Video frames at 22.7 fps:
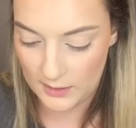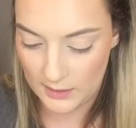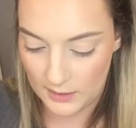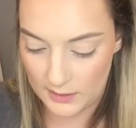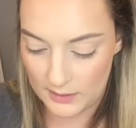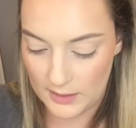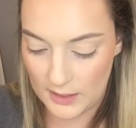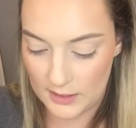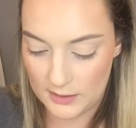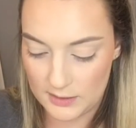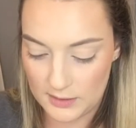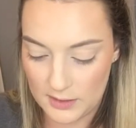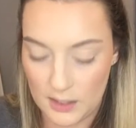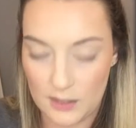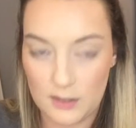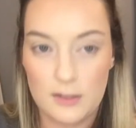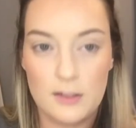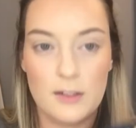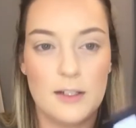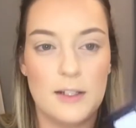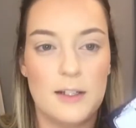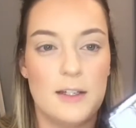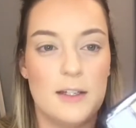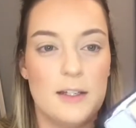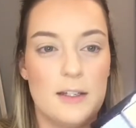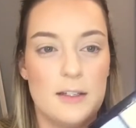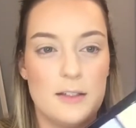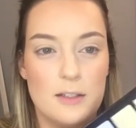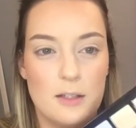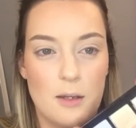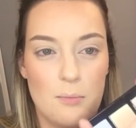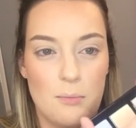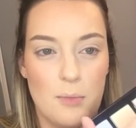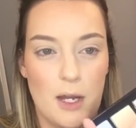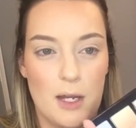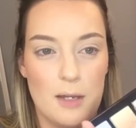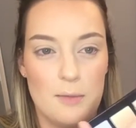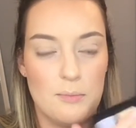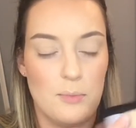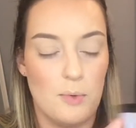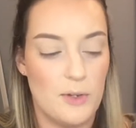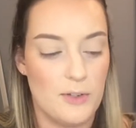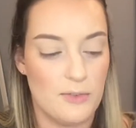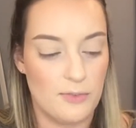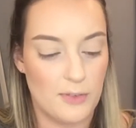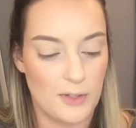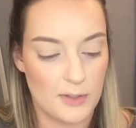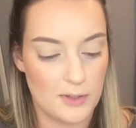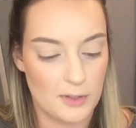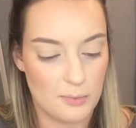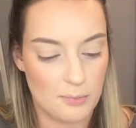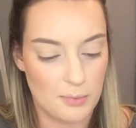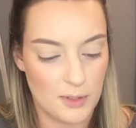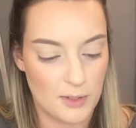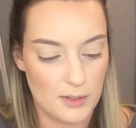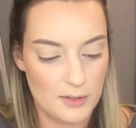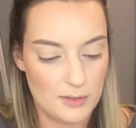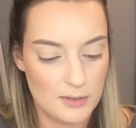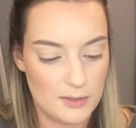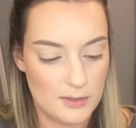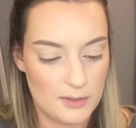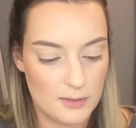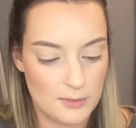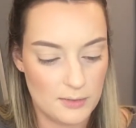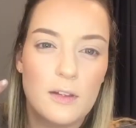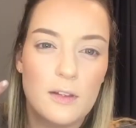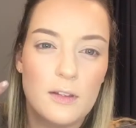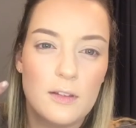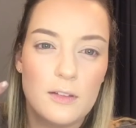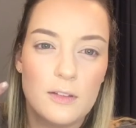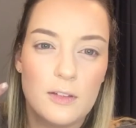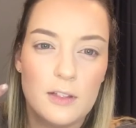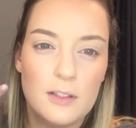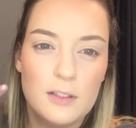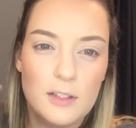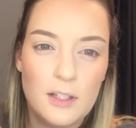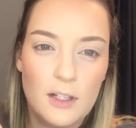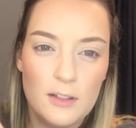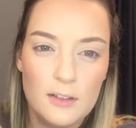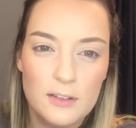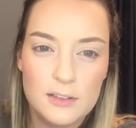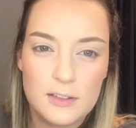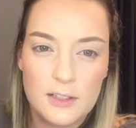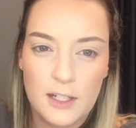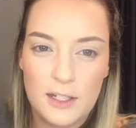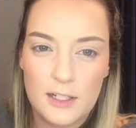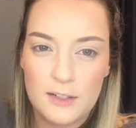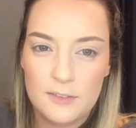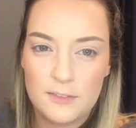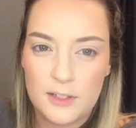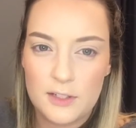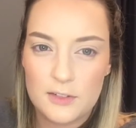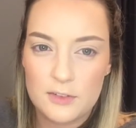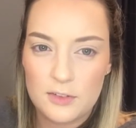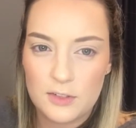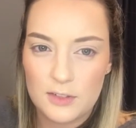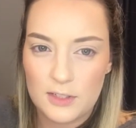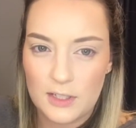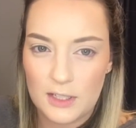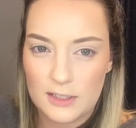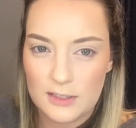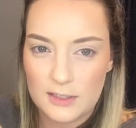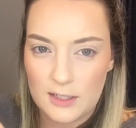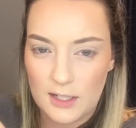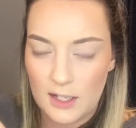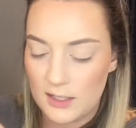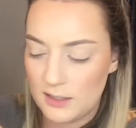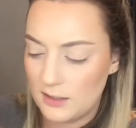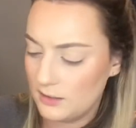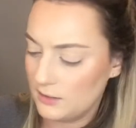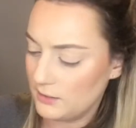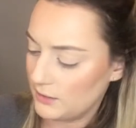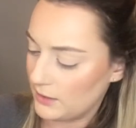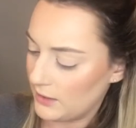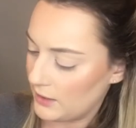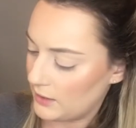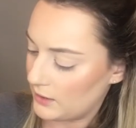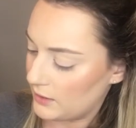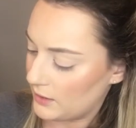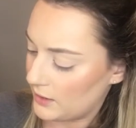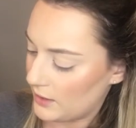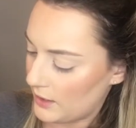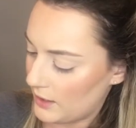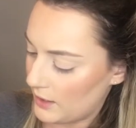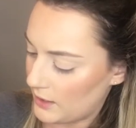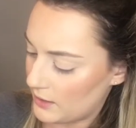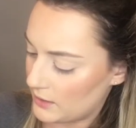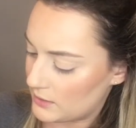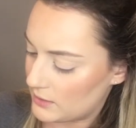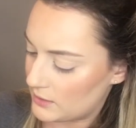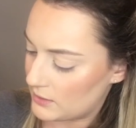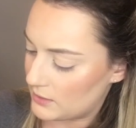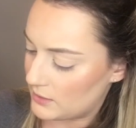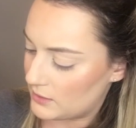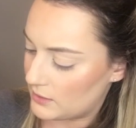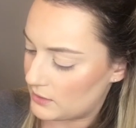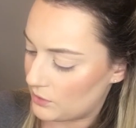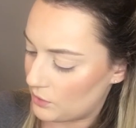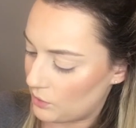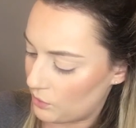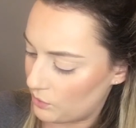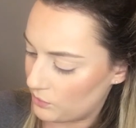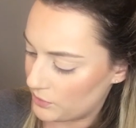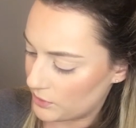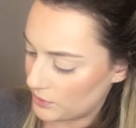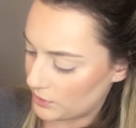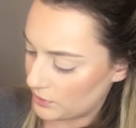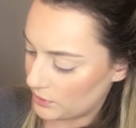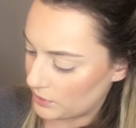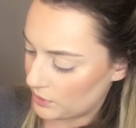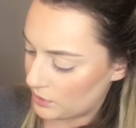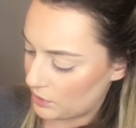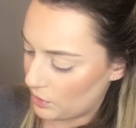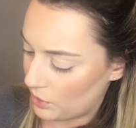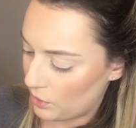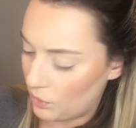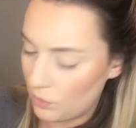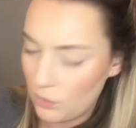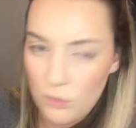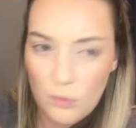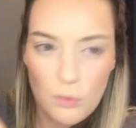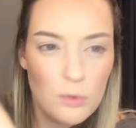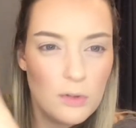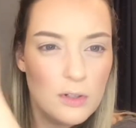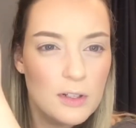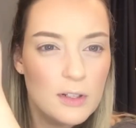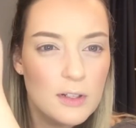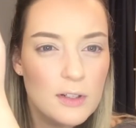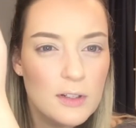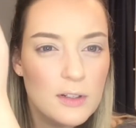The next color is My Boyfriend's Purse. So this color is kind of interesting. It's kind of like a silver gold.